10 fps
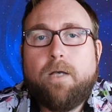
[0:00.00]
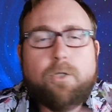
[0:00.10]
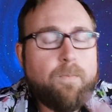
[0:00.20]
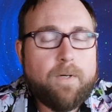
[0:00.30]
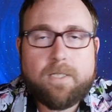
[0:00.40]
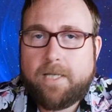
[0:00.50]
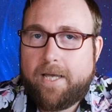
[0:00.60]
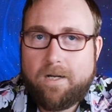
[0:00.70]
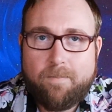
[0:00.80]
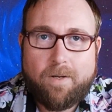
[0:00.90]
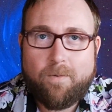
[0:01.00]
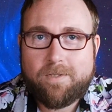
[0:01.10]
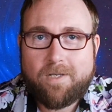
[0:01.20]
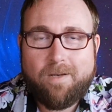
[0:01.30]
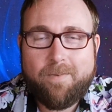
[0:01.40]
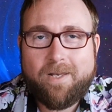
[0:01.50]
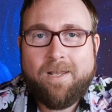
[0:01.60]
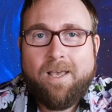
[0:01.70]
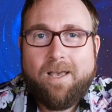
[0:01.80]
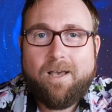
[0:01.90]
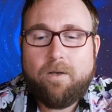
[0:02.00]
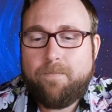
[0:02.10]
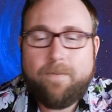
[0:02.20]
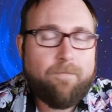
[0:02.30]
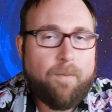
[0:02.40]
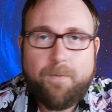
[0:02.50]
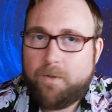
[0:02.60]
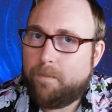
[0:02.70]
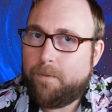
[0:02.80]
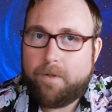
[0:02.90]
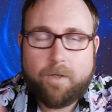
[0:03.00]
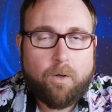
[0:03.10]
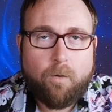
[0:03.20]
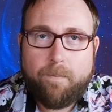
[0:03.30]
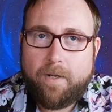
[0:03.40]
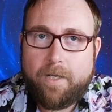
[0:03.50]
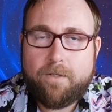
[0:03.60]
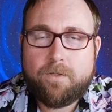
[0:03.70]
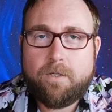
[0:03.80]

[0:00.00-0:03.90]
Super excited about what's coming. I've been flipping through the book a whole bunch,